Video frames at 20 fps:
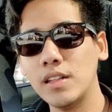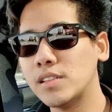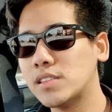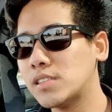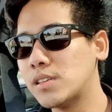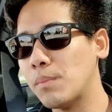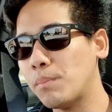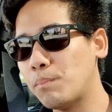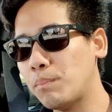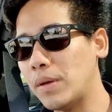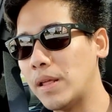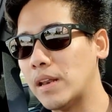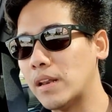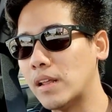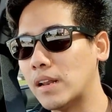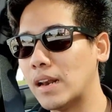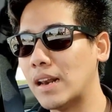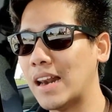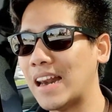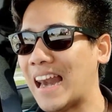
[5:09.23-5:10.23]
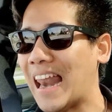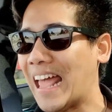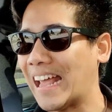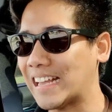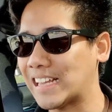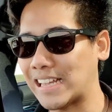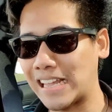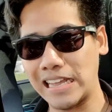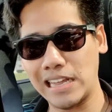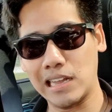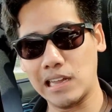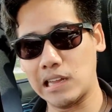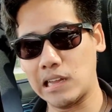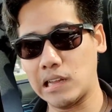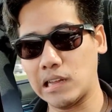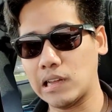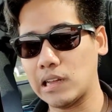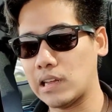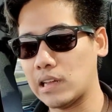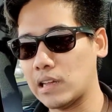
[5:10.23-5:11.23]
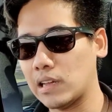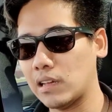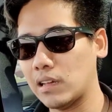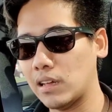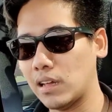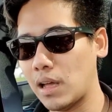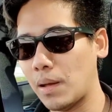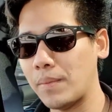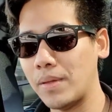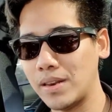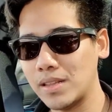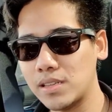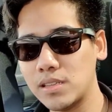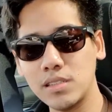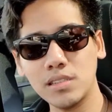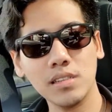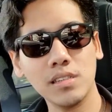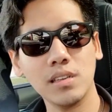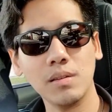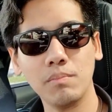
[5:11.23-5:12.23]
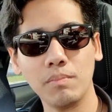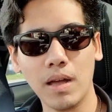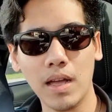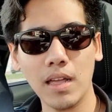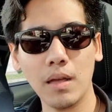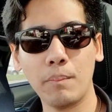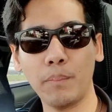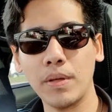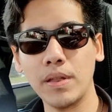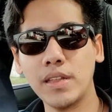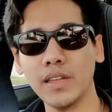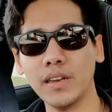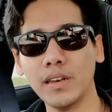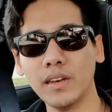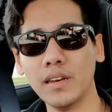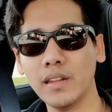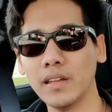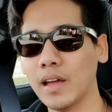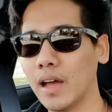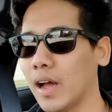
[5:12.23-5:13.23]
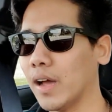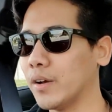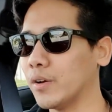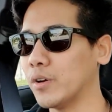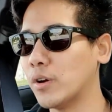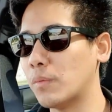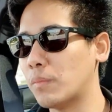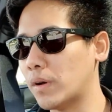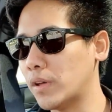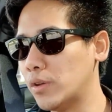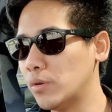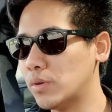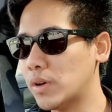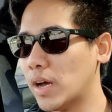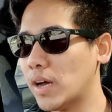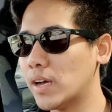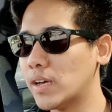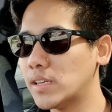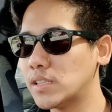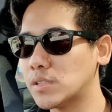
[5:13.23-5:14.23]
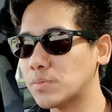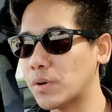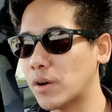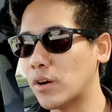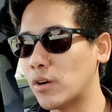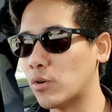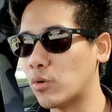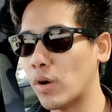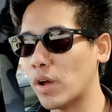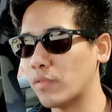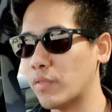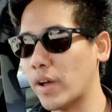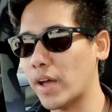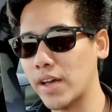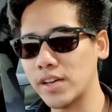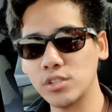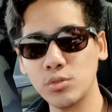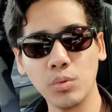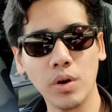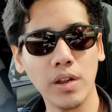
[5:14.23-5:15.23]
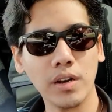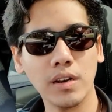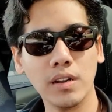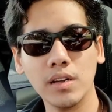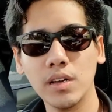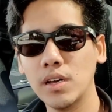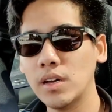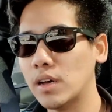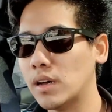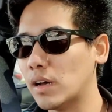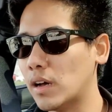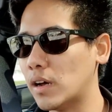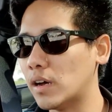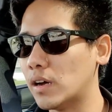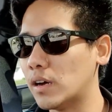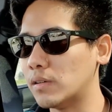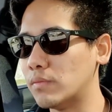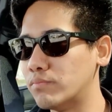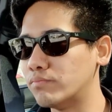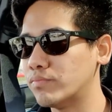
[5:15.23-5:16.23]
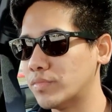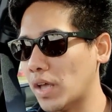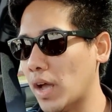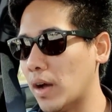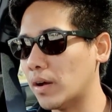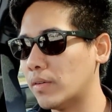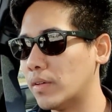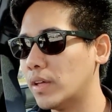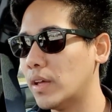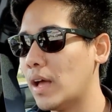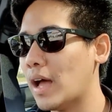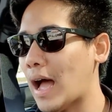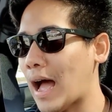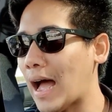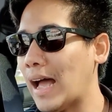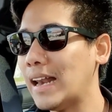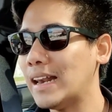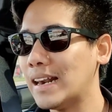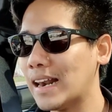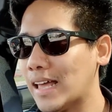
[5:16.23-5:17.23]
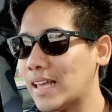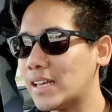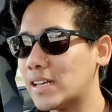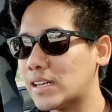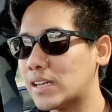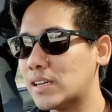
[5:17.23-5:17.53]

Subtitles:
it's a bit lacking. I mean, this is just in my opinion. I don't know about you guys, but whoever has one. Yeah, I like